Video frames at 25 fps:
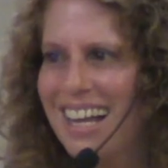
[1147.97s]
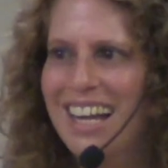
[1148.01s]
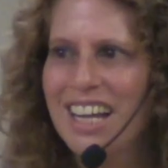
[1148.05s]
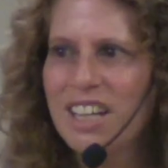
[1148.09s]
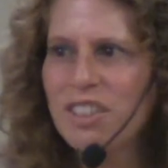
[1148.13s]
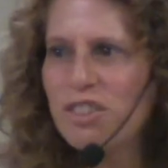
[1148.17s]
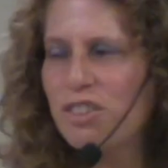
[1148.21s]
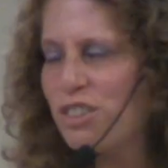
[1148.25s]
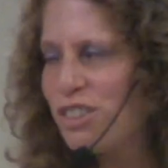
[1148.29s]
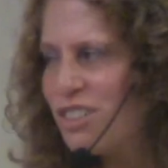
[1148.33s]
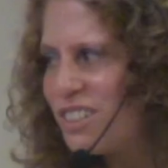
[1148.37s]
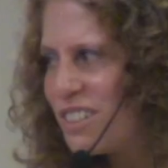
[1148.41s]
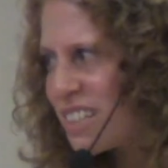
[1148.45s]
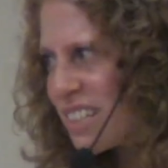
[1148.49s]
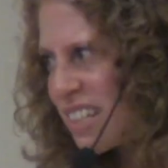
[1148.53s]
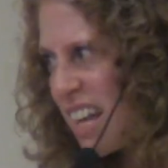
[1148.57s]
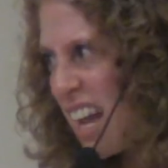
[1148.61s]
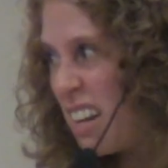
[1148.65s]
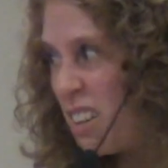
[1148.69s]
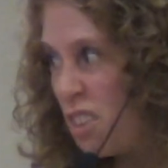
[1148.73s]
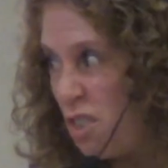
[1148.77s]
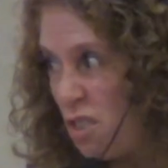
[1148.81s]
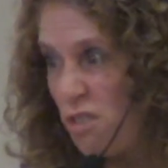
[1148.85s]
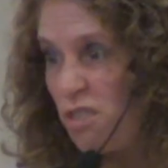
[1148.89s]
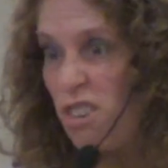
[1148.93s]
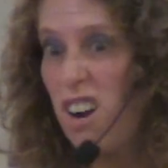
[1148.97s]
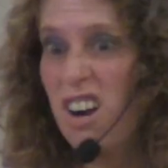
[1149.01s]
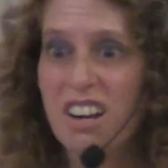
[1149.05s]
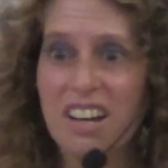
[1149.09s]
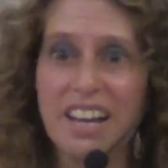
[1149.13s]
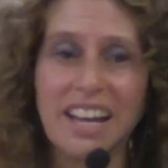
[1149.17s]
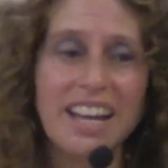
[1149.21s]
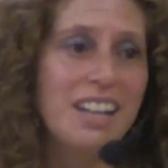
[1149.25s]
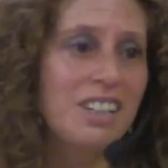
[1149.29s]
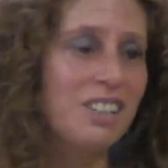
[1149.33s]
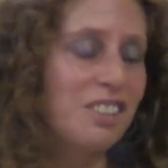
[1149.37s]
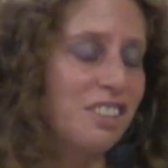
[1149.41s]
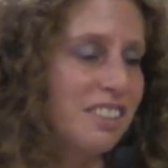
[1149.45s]
And she looks kind of
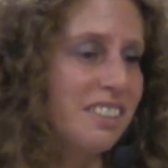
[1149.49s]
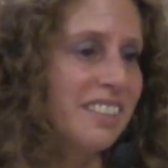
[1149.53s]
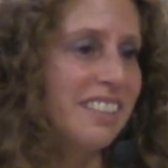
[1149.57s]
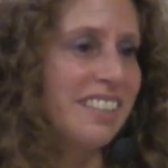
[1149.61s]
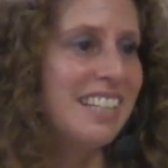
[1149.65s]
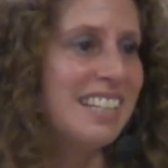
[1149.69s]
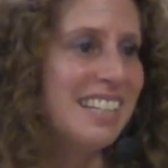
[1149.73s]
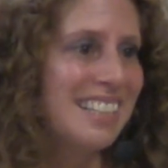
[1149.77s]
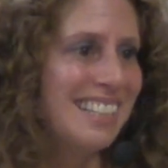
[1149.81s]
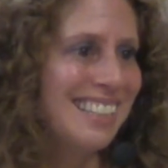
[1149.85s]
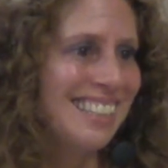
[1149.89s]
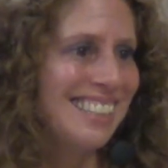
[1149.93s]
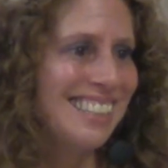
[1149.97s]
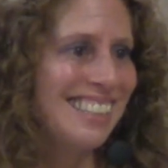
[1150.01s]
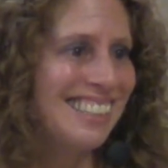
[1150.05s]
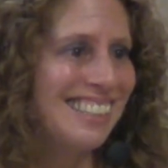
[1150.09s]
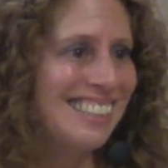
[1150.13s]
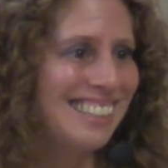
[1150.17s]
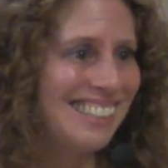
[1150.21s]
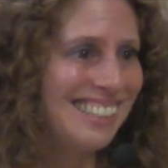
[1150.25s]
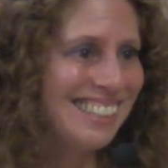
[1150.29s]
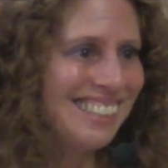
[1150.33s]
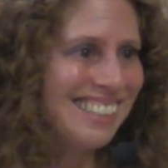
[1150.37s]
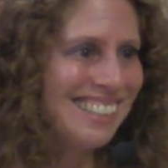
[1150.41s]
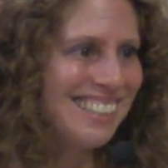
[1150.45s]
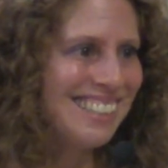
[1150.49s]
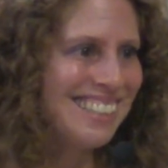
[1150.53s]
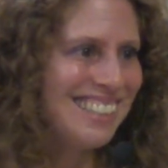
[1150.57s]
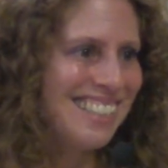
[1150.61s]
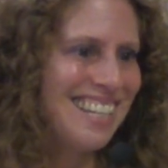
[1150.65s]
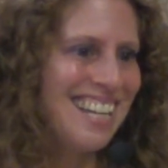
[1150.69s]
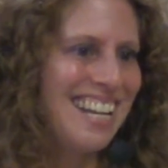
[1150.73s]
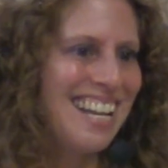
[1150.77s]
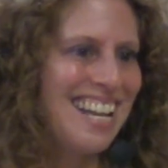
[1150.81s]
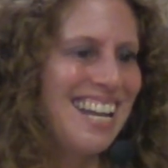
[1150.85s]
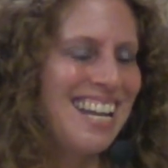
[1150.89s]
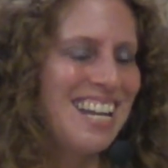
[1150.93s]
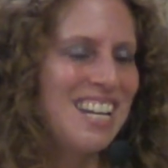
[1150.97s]
drunk, actually.
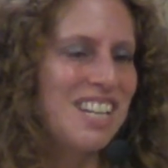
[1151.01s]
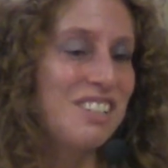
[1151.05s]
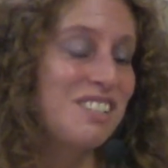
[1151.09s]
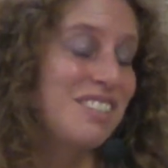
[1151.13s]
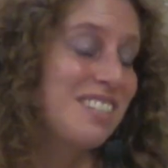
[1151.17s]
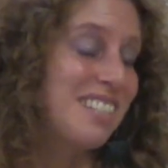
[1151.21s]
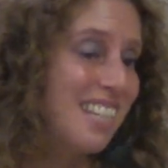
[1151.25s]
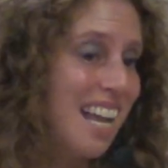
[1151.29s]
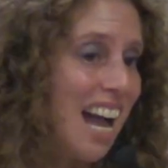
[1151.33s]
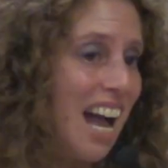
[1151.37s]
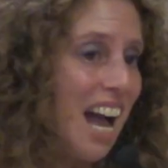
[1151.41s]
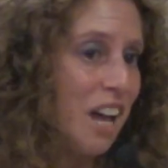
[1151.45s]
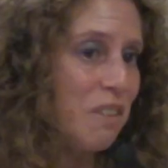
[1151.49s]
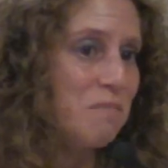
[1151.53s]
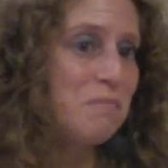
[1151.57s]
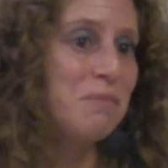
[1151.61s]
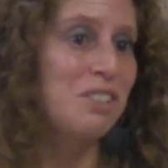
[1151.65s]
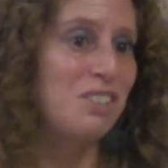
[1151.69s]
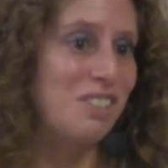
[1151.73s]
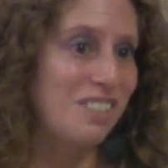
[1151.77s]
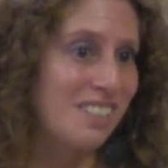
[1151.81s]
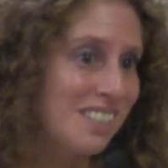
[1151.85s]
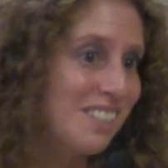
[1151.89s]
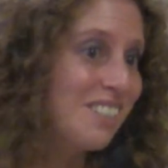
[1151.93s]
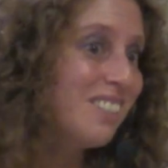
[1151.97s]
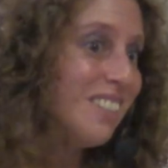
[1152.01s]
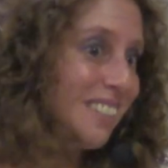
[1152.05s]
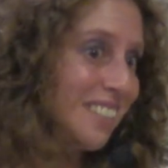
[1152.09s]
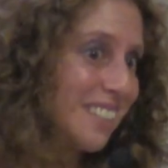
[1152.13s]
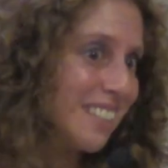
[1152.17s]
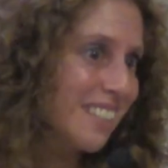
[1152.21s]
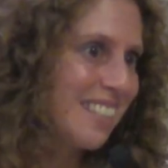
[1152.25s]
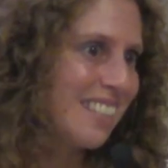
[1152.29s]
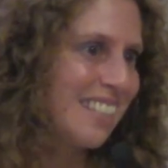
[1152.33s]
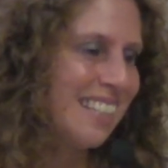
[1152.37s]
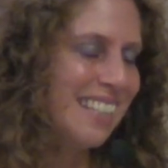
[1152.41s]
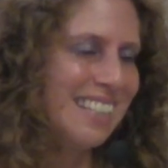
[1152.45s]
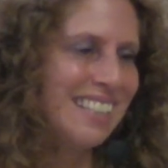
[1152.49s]
She's not, but she
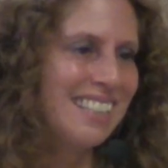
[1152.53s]
looks.